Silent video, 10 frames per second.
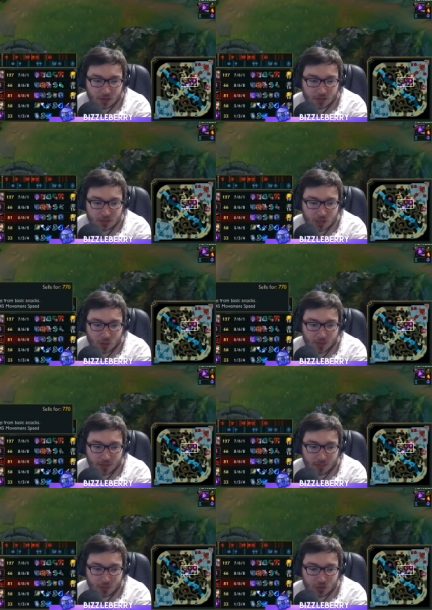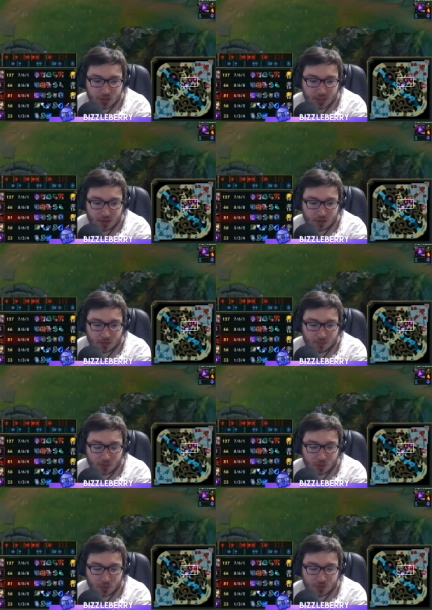It does slow in that push there though,
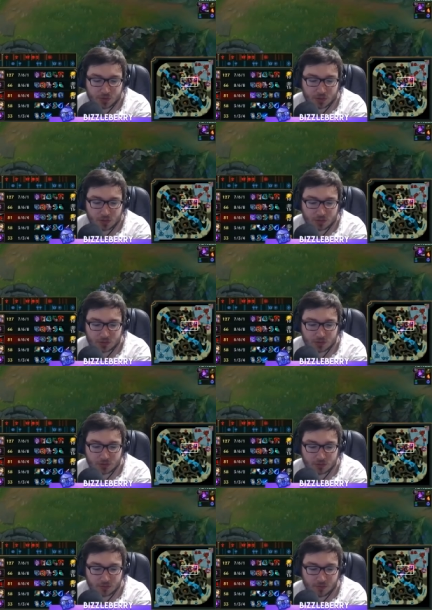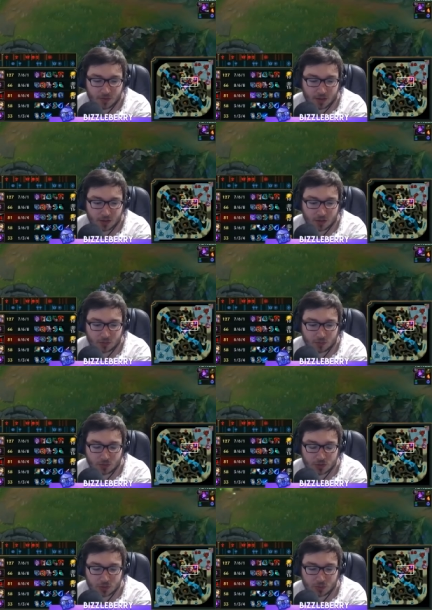but you also lost Veigar,
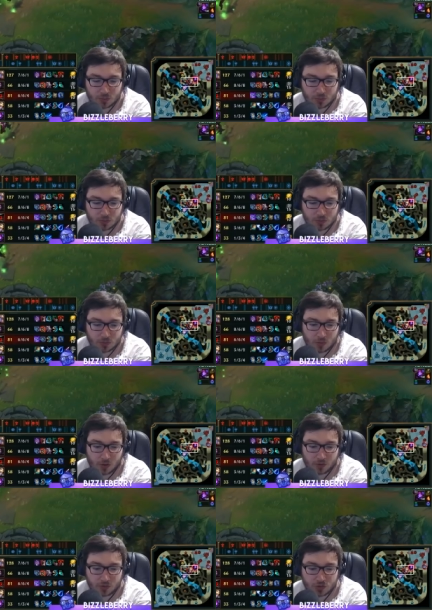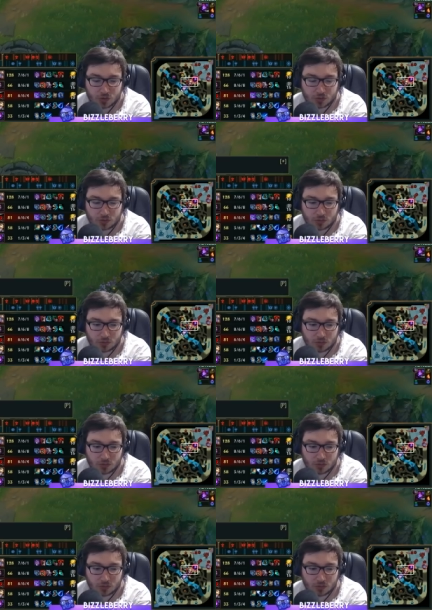which is quite crucial.